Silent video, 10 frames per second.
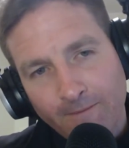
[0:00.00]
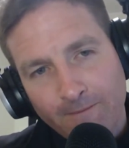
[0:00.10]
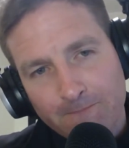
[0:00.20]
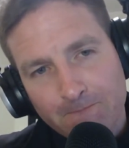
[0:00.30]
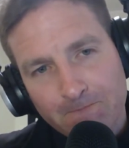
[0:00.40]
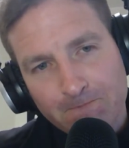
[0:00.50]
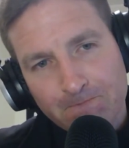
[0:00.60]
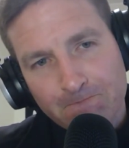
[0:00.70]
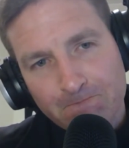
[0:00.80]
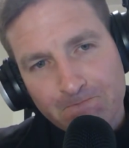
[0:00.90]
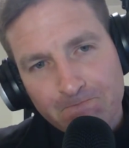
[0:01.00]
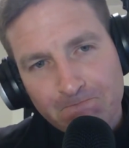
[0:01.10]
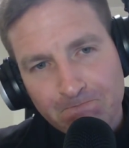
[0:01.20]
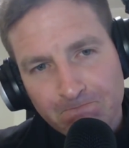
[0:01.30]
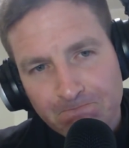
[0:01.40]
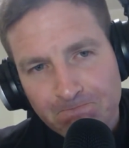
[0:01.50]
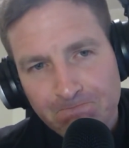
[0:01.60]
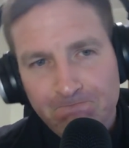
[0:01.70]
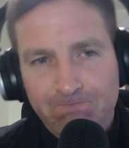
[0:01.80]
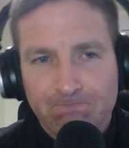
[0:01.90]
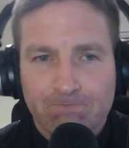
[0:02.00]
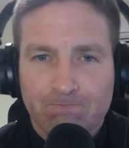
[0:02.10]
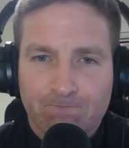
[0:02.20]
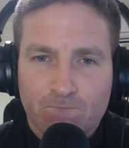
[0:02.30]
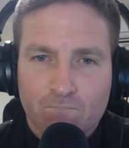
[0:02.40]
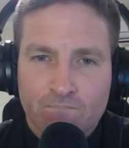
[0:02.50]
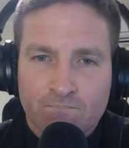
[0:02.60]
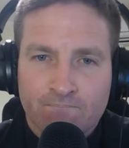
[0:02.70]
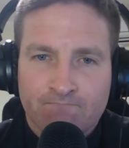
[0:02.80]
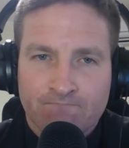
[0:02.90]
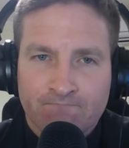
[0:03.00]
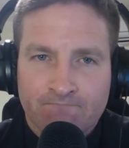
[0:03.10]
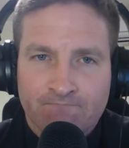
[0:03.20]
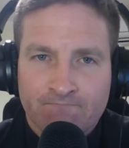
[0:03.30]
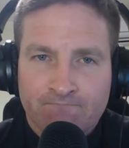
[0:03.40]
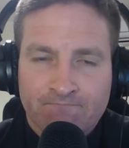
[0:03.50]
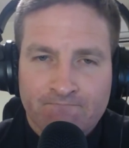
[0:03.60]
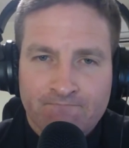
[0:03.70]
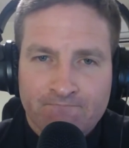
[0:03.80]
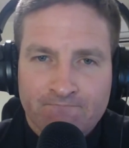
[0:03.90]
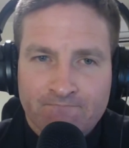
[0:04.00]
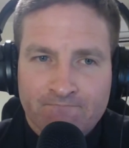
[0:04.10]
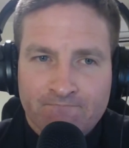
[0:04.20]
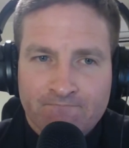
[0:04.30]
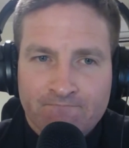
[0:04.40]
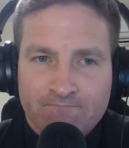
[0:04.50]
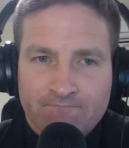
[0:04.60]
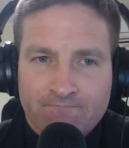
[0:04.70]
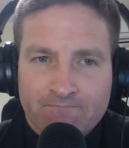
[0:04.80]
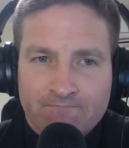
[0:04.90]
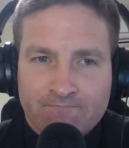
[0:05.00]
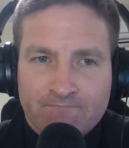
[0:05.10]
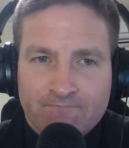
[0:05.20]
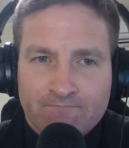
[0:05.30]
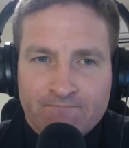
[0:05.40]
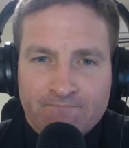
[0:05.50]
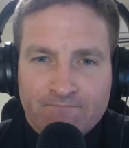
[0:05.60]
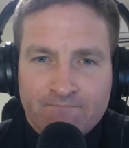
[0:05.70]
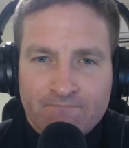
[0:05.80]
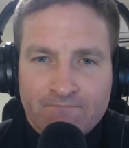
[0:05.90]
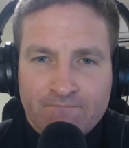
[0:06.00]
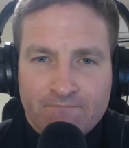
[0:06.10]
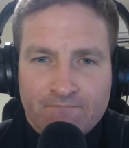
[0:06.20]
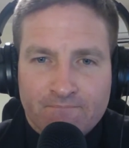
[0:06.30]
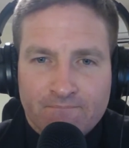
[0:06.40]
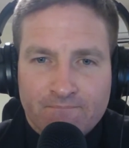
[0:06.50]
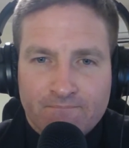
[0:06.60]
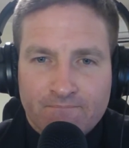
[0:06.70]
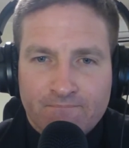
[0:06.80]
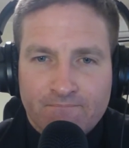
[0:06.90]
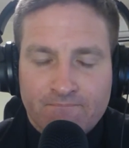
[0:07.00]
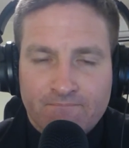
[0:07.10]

No words are spoken by the person on screen.